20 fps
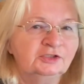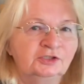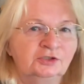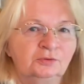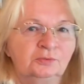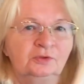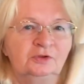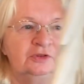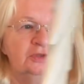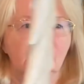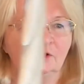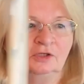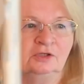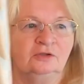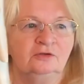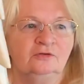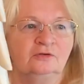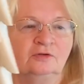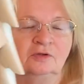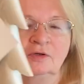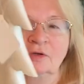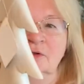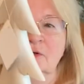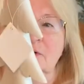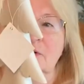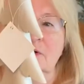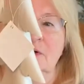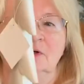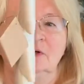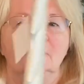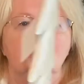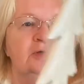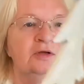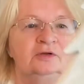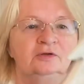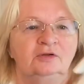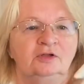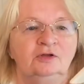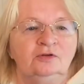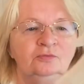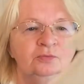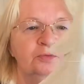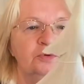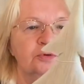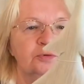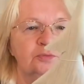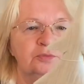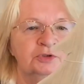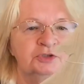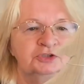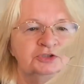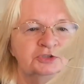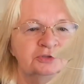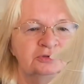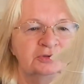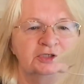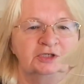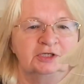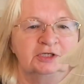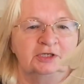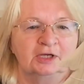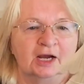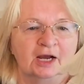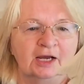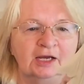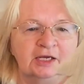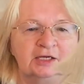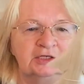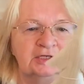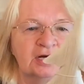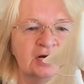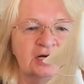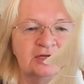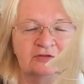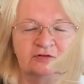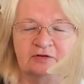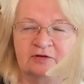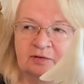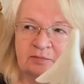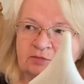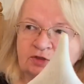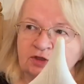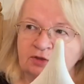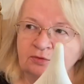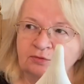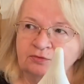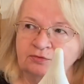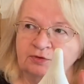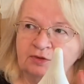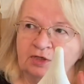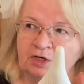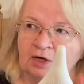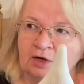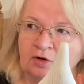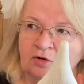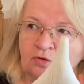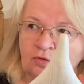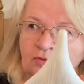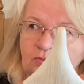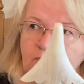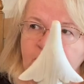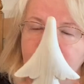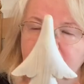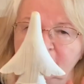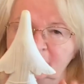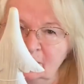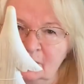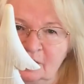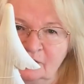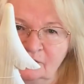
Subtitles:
2 of these. These were originally, I had got some years ago, but I